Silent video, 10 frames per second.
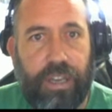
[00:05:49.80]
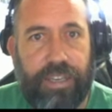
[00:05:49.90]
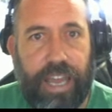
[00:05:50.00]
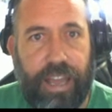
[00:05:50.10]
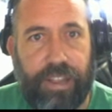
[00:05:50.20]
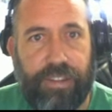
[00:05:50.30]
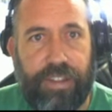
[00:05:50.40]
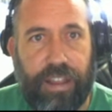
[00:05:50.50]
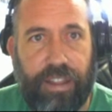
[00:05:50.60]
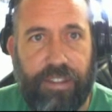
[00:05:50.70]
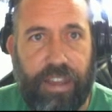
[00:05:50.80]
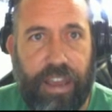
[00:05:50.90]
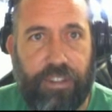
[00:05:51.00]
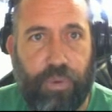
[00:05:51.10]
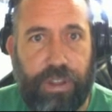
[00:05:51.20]
tens, and let's say
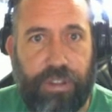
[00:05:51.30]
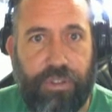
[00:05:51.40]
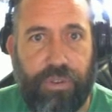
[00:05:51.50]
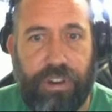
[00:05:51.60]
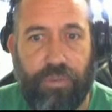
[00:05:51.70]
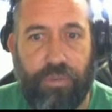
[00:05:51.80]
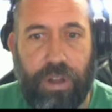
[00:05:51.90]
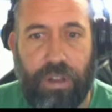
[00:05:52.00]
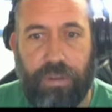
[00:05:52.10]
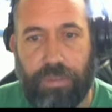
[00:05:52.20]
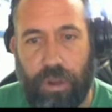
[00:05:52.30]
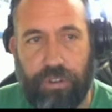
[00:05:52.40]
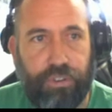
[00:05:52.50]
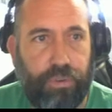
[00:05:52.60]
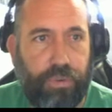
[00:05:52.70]
ace queen suited as well,
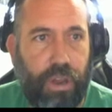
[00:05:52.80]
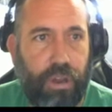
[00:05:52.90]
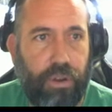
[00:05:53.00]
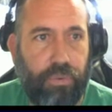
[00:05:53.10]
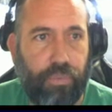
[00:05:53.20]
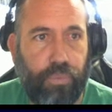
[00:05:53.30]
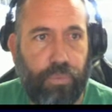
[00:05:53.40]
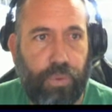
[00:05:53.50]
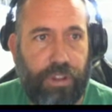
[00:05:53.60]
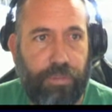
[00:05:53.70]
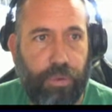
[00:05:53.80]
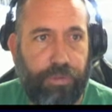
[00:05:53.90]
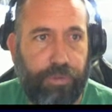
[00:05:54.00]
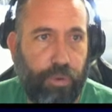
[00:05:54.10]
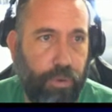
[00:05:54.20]
also not unreasonable
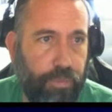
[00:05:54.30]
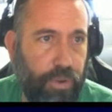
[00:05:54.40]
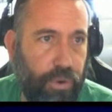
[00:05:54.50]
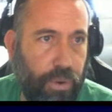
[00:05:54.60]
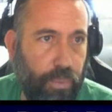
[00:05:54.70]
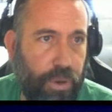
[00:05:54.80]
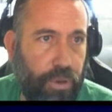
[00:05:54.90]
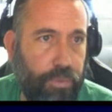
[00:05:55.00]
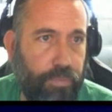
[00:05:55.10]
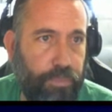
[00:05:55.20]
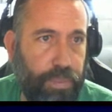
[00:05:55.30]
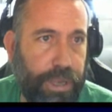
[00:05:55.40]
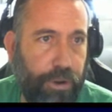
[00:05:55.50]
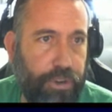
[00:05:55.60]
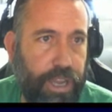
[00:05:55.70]
for, you know, a real
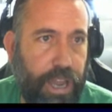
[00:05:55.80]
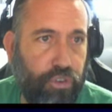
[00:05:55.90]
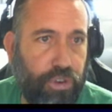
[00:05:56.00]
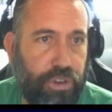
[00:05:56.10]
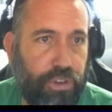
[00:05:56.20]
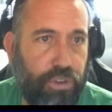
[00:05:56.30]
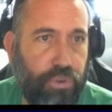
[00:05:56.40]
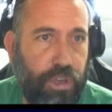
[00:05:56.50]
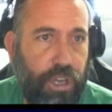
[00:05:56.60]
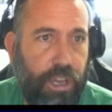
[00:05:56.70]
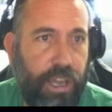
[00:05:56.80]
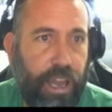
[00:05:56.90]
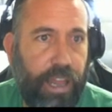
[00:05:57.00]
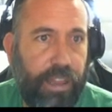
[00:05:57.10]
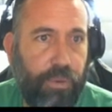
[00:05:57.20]
player to actually do.
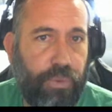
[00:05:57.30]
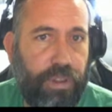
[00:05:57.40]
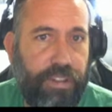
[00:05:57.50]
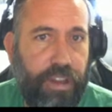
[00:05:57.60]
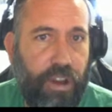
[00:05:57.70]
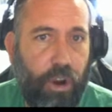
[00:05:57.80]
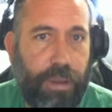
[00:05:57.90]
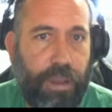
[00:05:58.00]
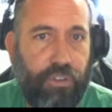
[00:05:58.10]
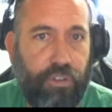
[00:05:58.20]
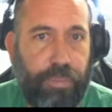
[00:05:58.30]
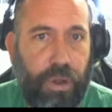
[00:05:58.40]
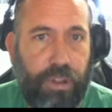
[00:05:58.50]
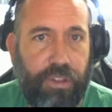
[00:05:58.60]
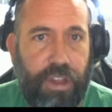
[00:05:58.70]
And then we say our best
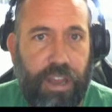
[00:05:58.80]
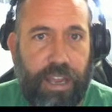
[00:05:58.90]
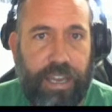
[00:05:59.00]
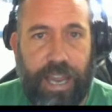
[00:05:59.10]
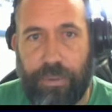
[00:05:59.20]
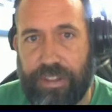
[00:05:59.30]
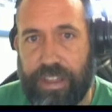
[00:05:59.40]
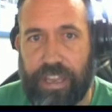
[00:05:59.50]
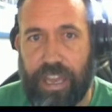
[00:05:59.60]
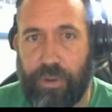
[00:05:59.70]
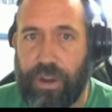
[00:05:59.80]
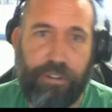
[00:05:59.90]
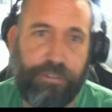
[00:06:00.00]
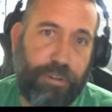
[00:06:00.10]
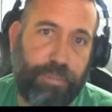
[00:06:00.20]
response. Now we see king queen
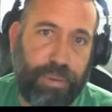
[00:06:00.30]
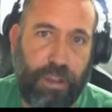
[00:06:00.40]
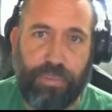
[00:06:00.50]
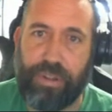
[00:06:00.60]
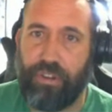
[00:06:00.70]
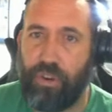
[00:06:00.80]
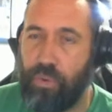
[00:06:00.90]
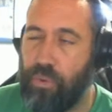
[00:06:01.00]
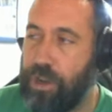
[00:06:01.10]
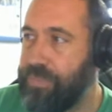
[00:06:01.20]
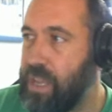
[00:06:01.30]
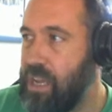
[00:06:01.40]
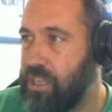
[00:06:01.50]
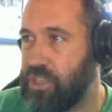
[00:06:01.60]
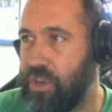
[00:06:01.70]
off is plus 0.01.
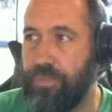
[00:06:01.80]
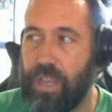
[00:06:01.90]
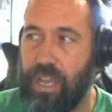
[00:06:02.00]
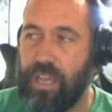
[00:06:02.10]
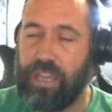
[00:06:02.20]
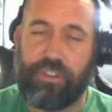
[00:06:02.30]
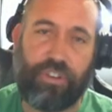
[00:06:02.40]
So